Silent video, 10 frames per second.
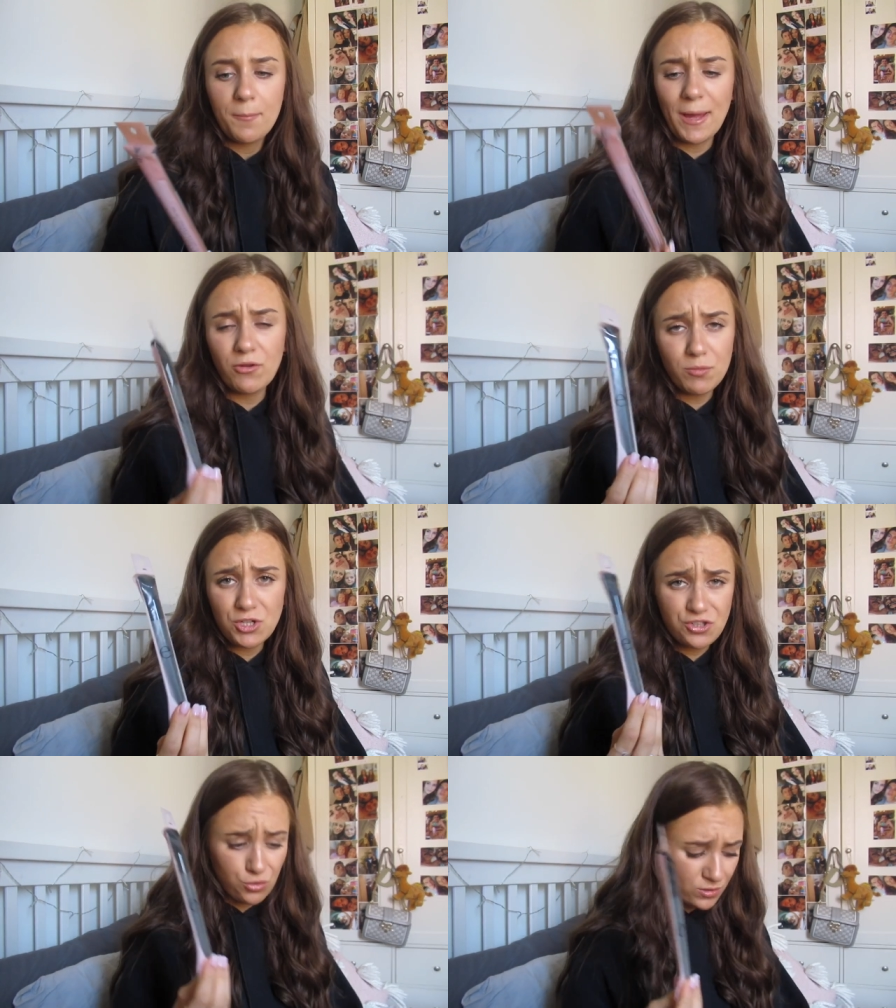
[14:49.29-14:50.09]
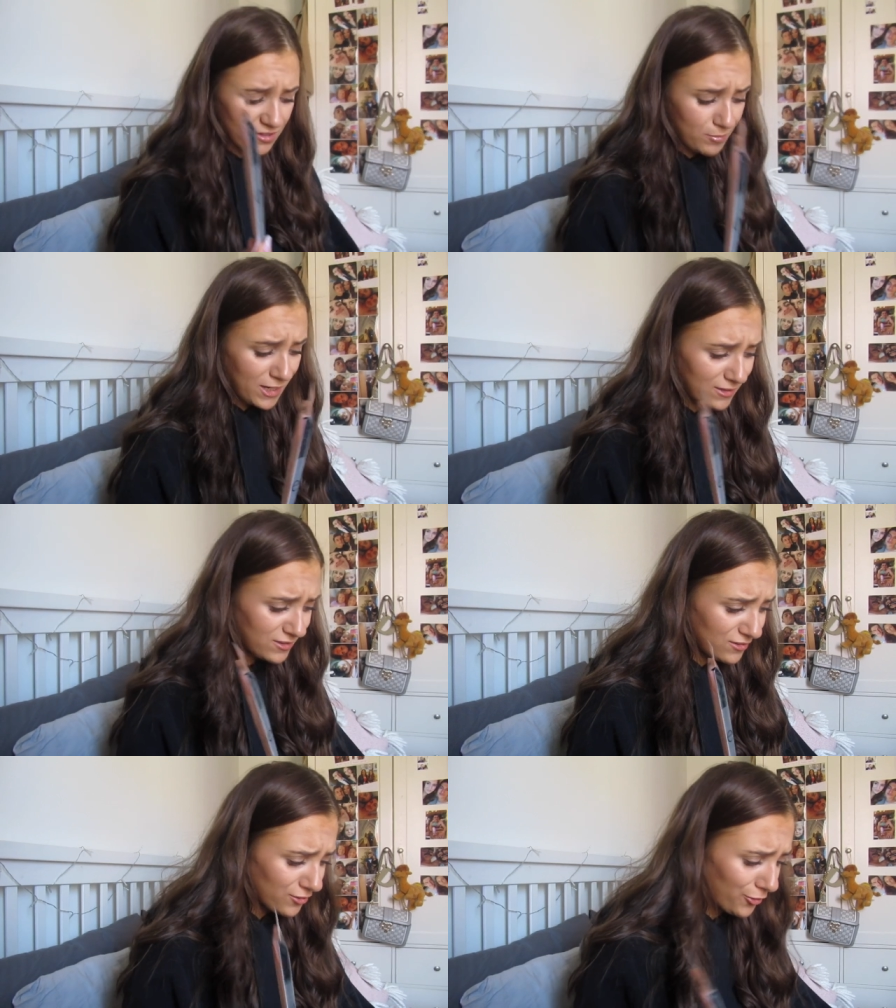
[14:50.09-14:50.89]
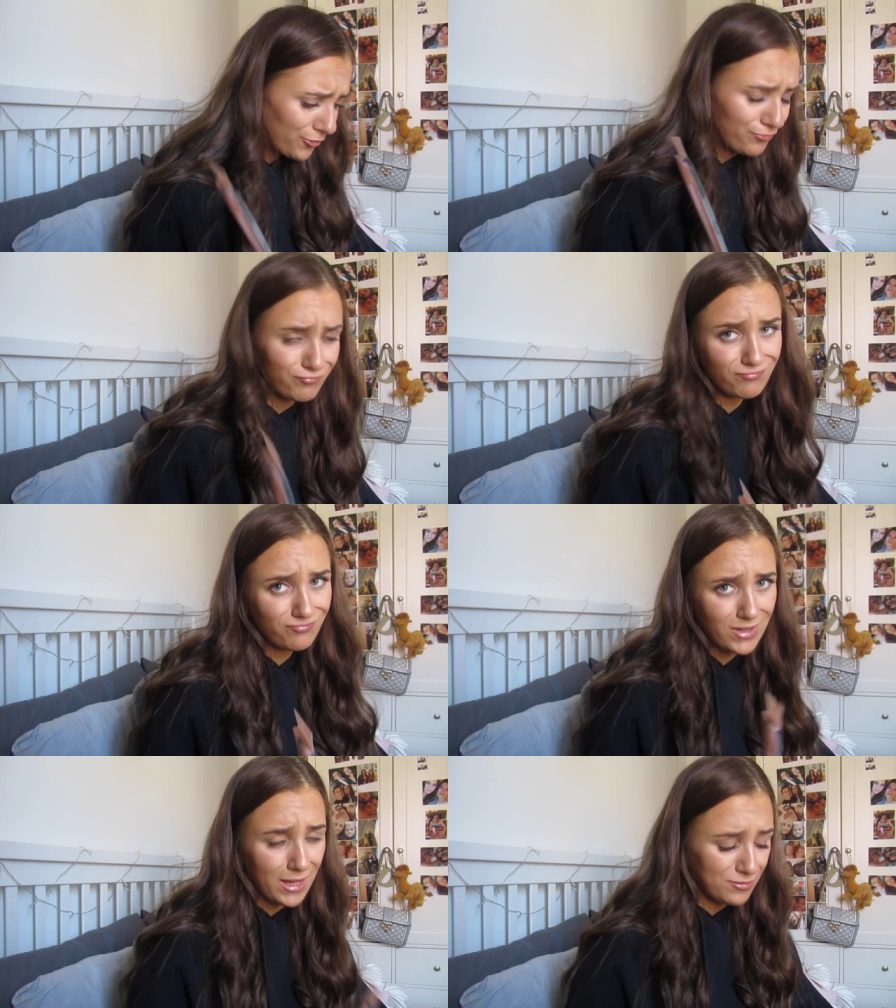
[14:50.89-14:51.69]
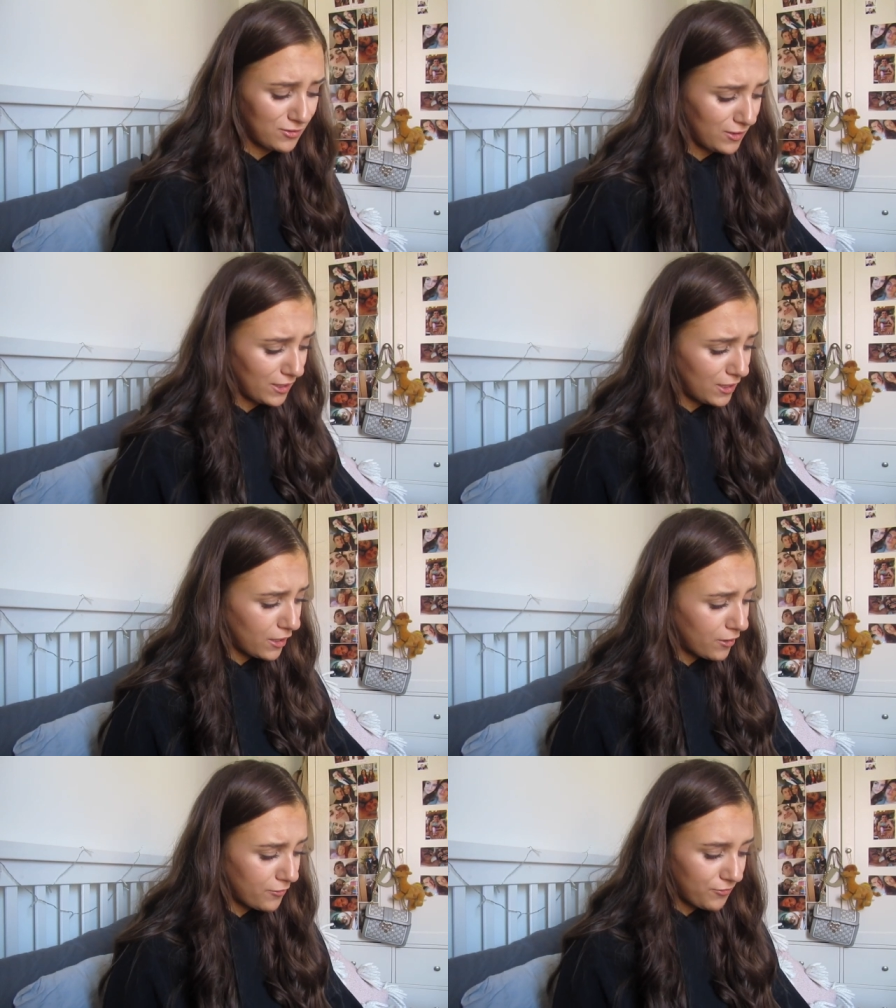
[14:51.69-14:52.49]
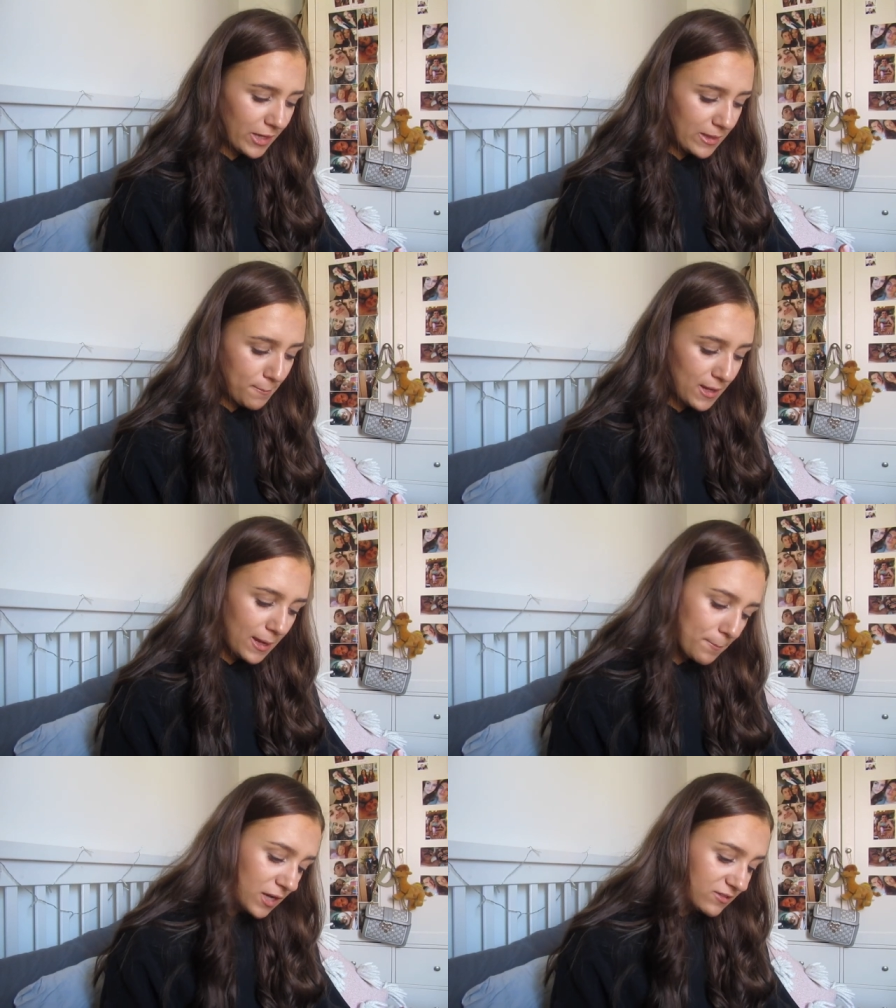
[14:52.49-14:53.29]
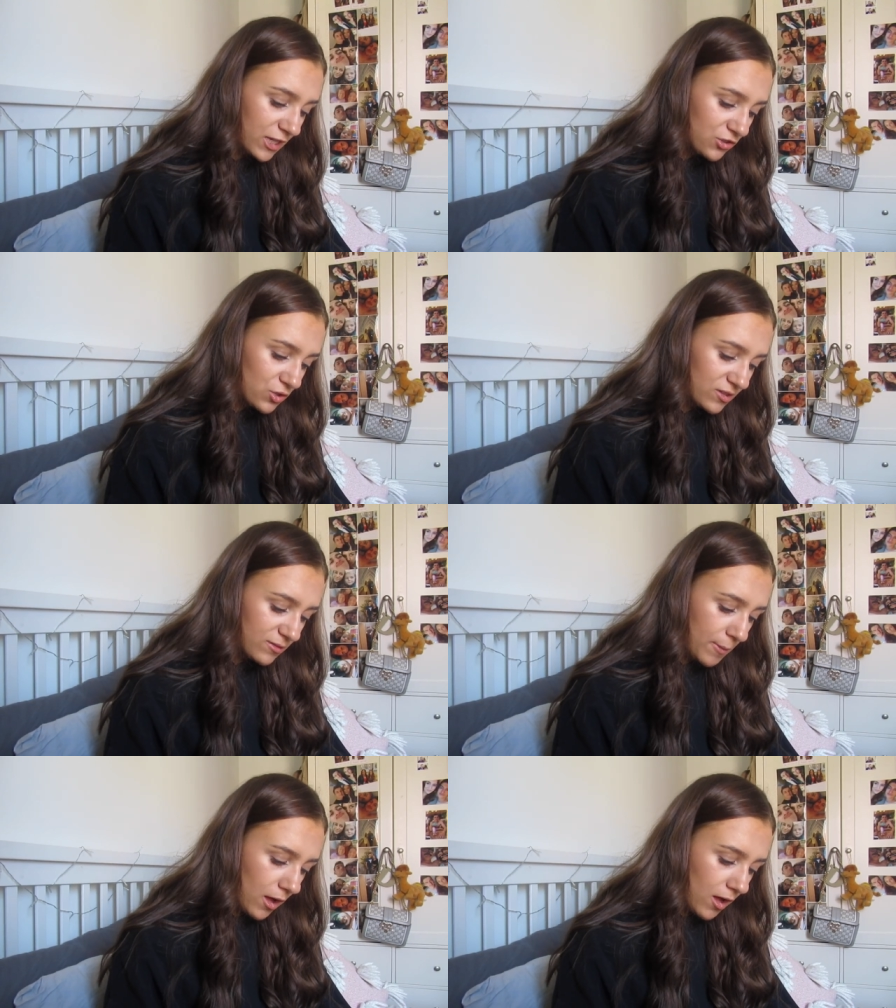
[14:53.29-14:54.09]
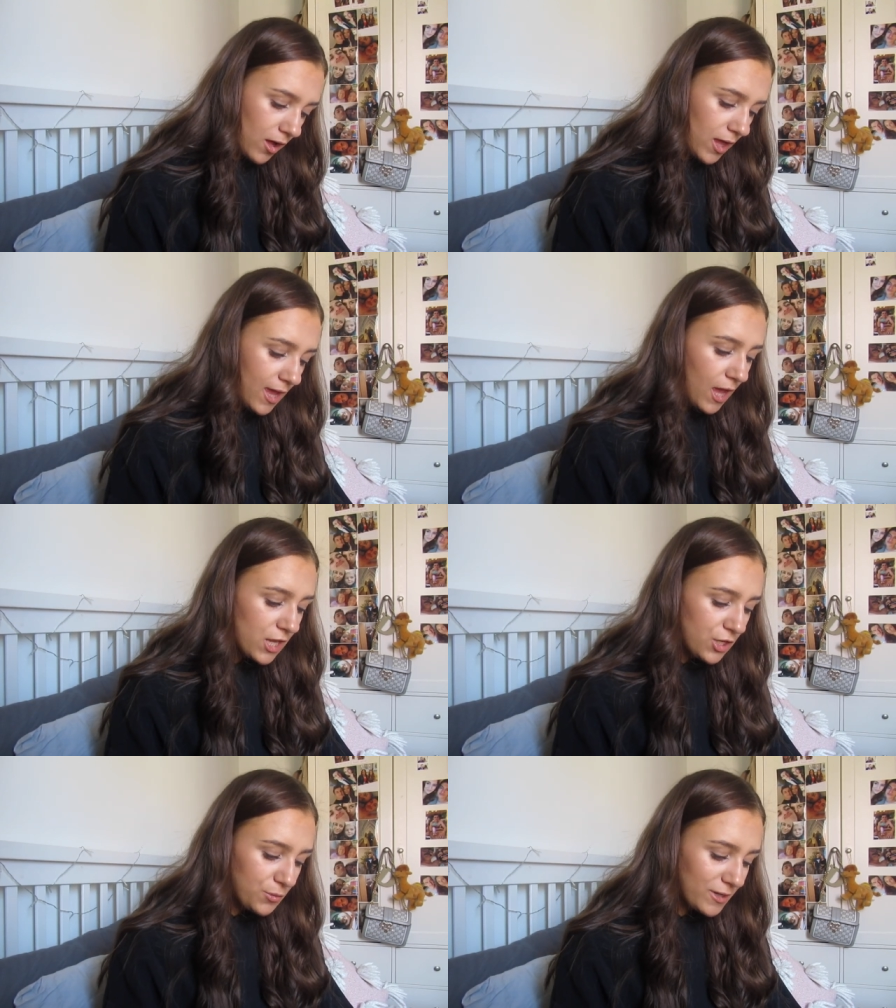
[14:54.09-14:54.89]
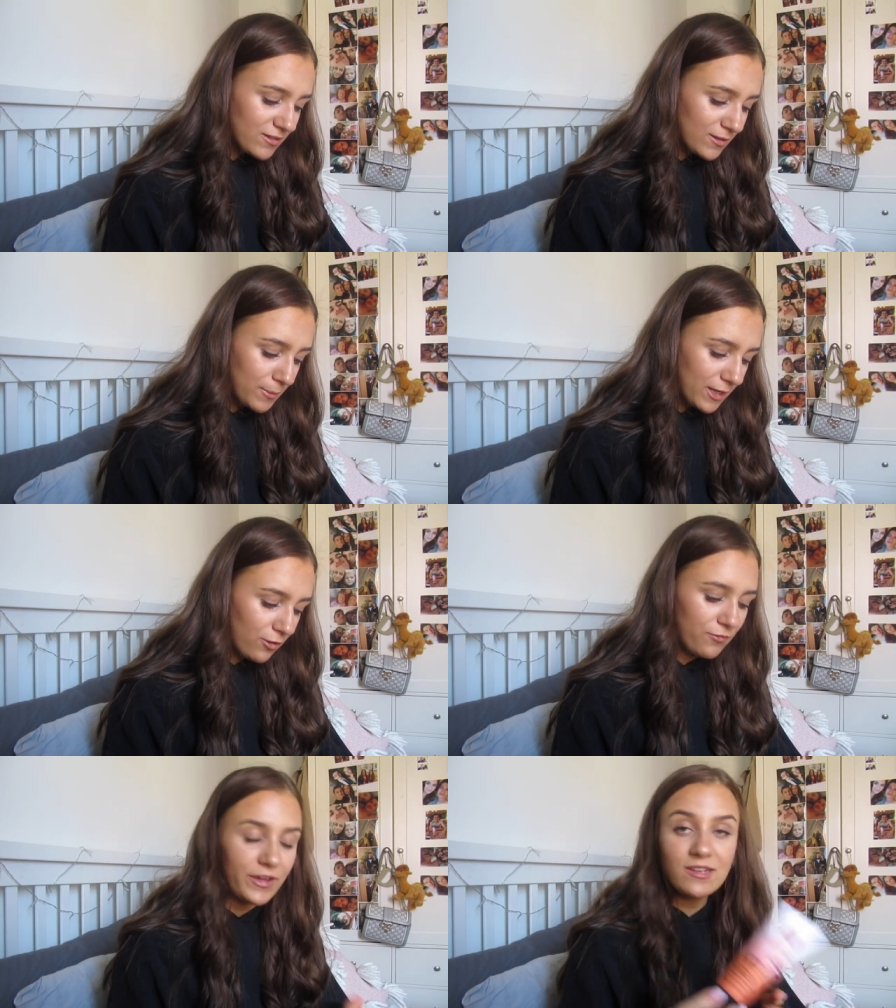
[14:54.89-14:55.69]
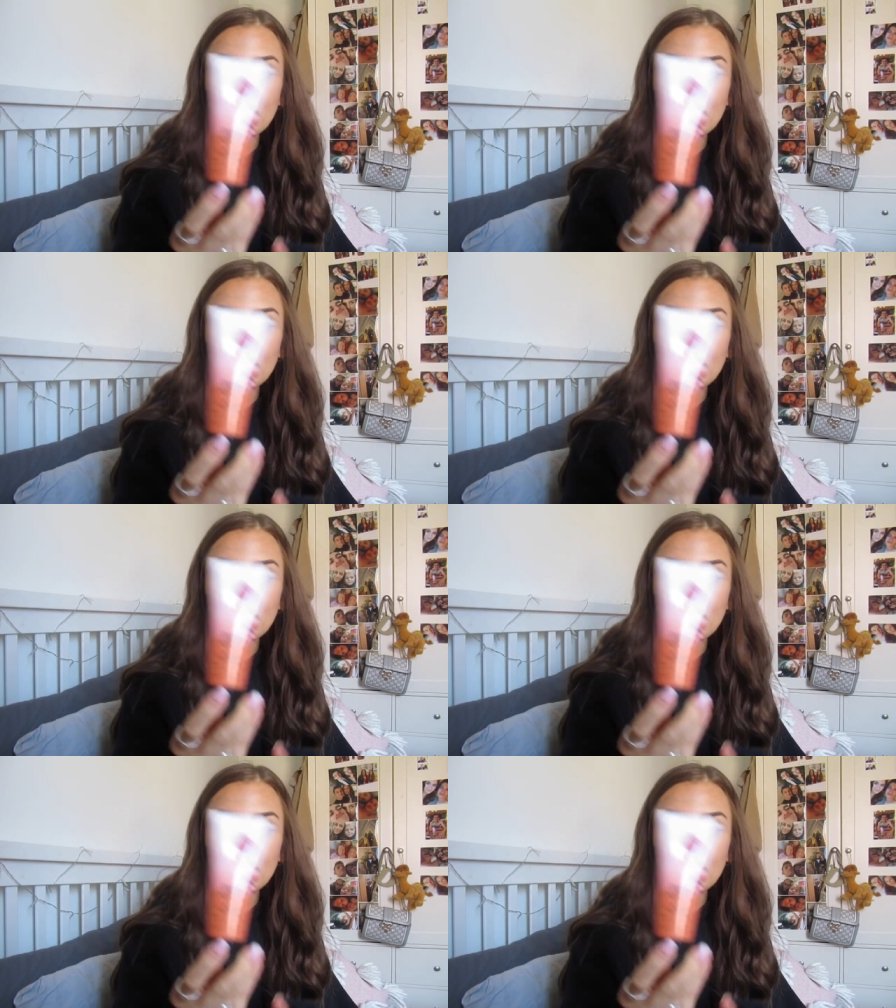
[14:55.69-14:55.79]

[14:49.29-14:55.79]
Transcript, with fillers: Powder brushes always come in handy, so absolutely love. You get the Being by Sanctuary Spa Illuminating Peel Off Face